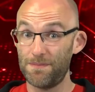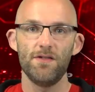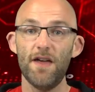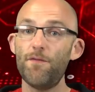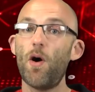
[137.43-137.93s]

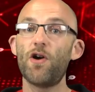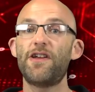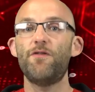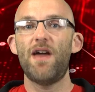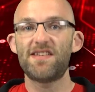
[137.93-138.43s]
Liv
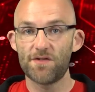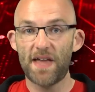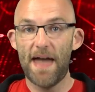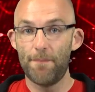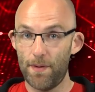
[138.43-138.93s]
Morgan wrestled
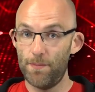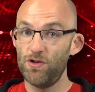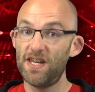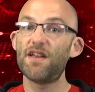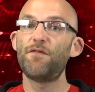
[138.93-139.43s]
Ember
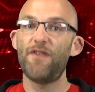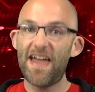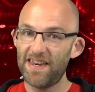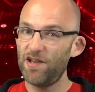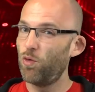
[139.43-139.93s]
Moon in a
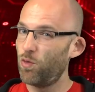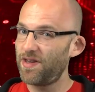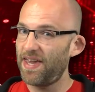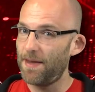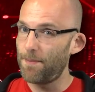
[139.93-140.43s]
very
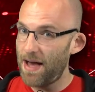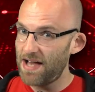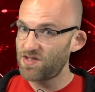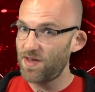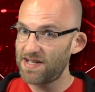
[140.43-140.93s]
okay
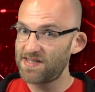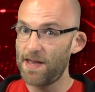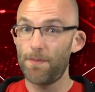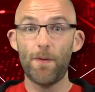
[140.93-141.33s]
match last night,